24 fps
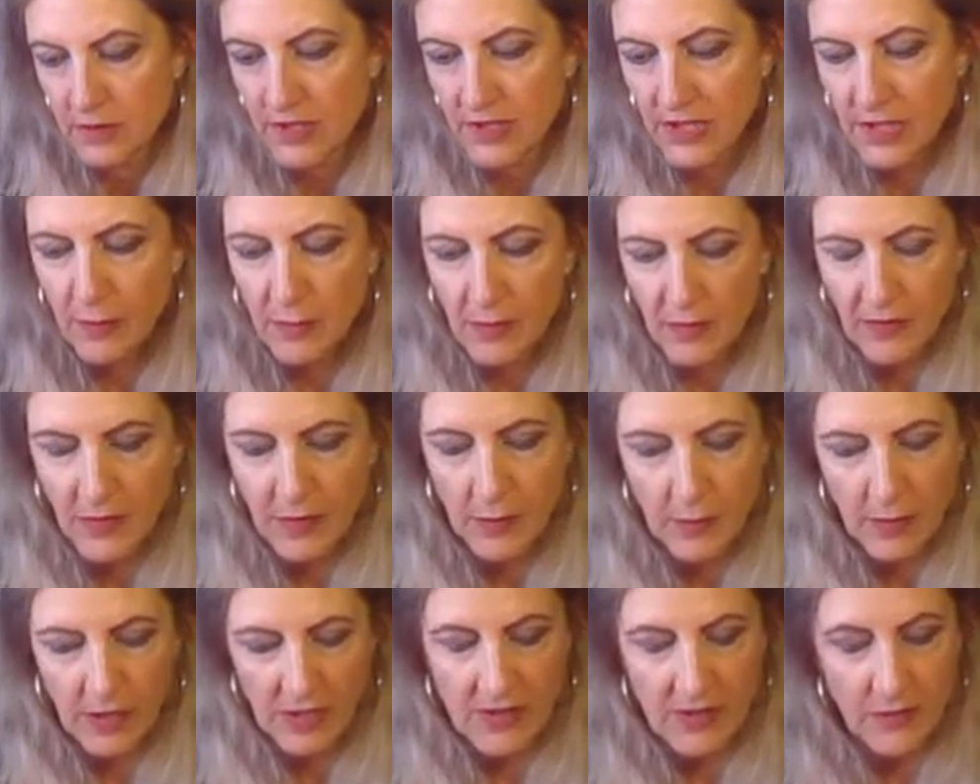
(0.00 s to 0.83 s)
Some of
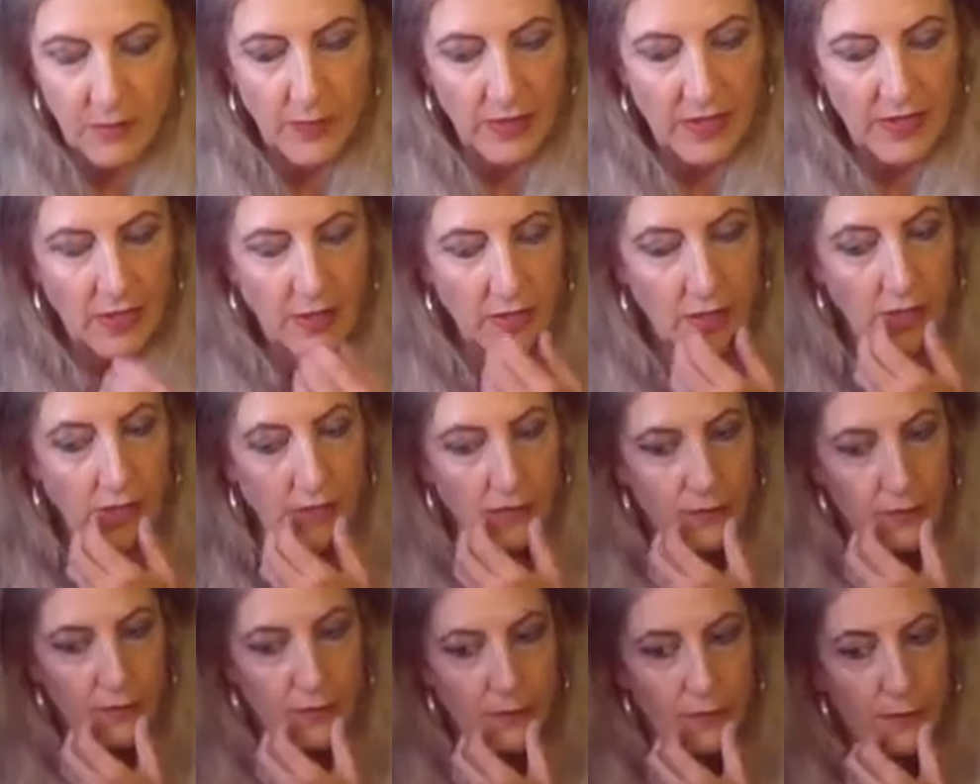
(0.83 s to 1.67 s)
you might have been
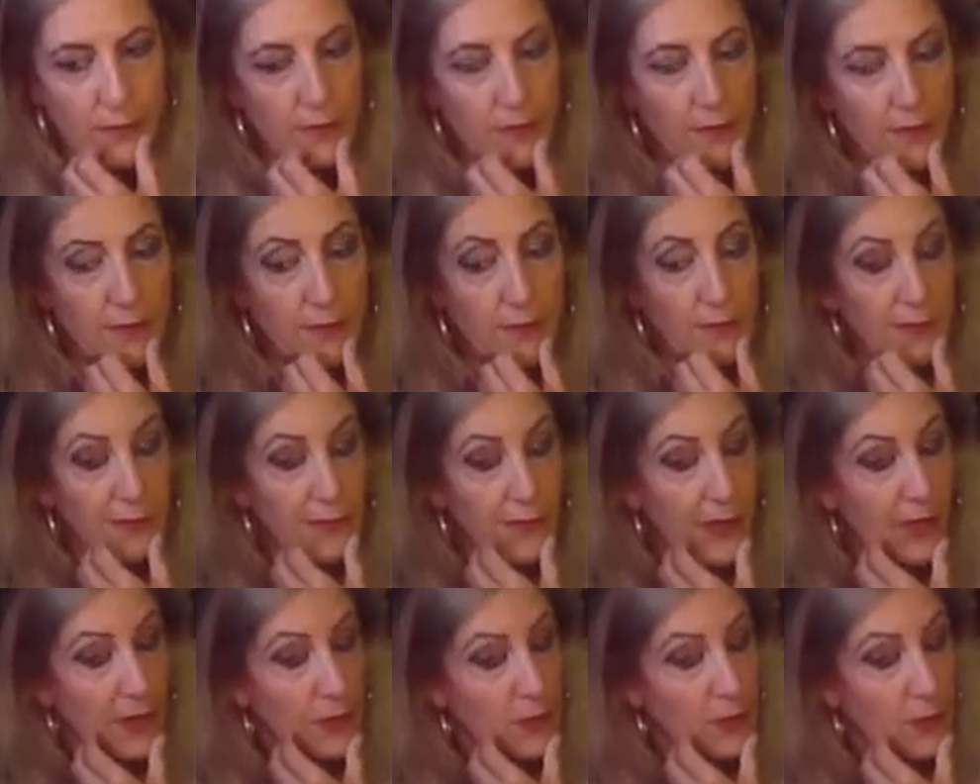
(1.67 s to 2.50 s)
going through the
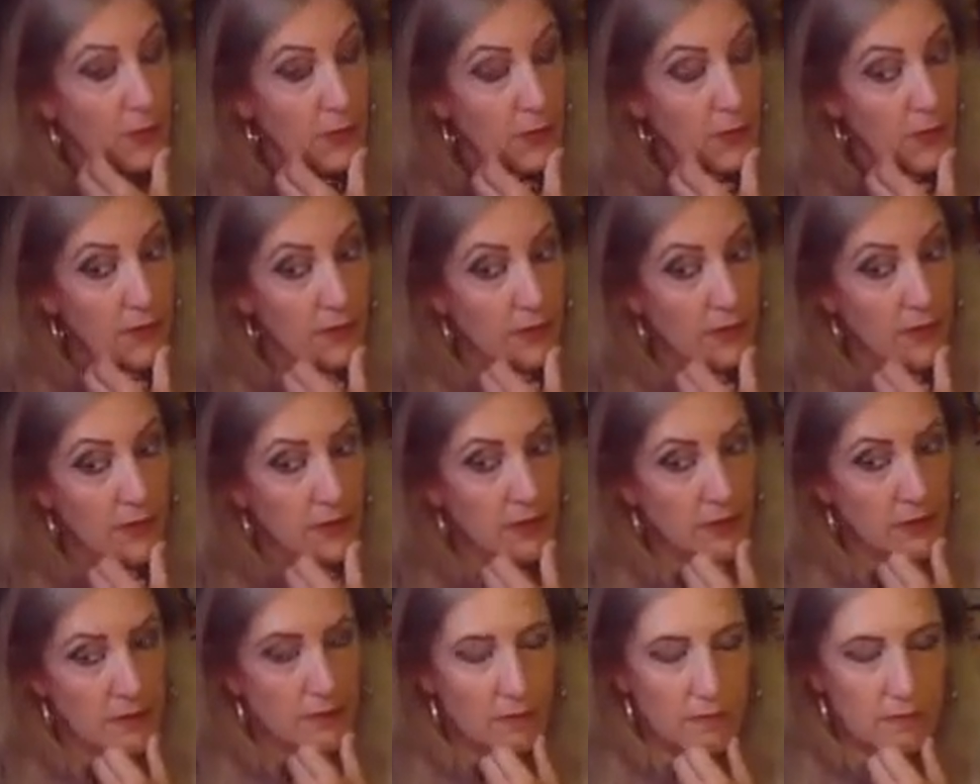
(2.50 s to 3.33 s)
phone
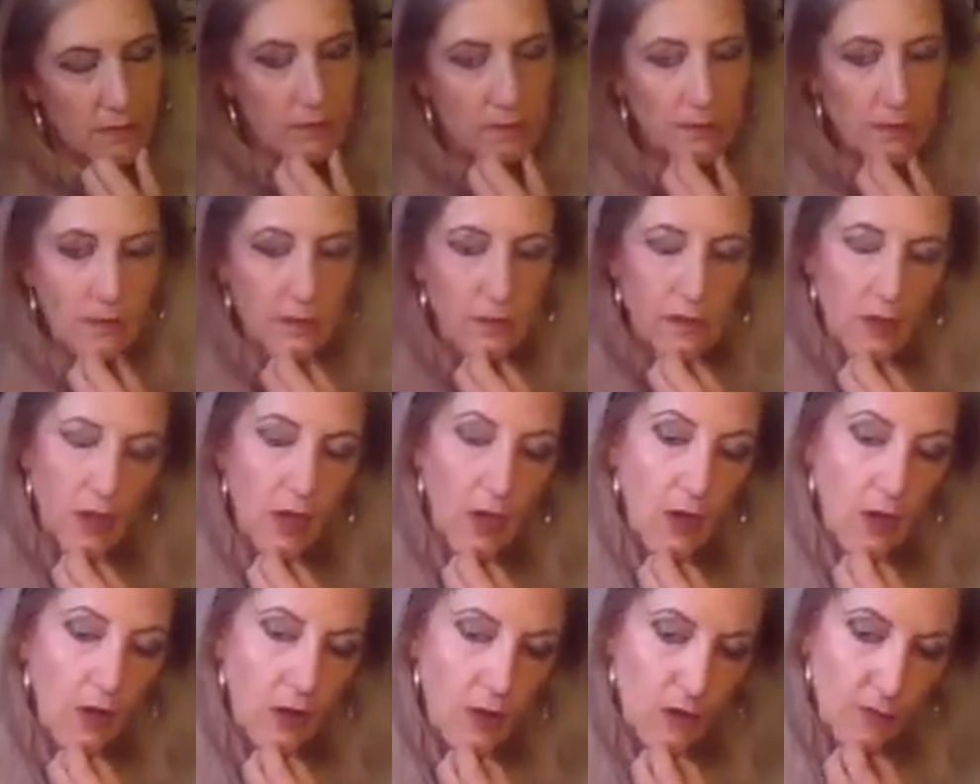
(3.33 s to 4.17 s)

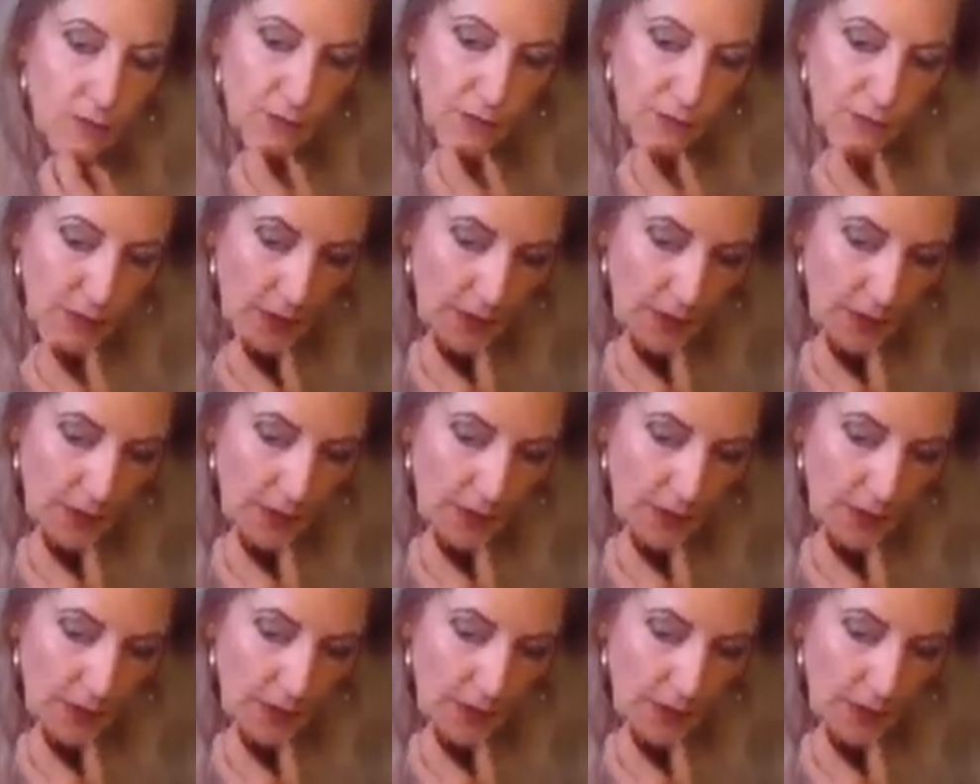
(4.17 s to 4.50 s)
of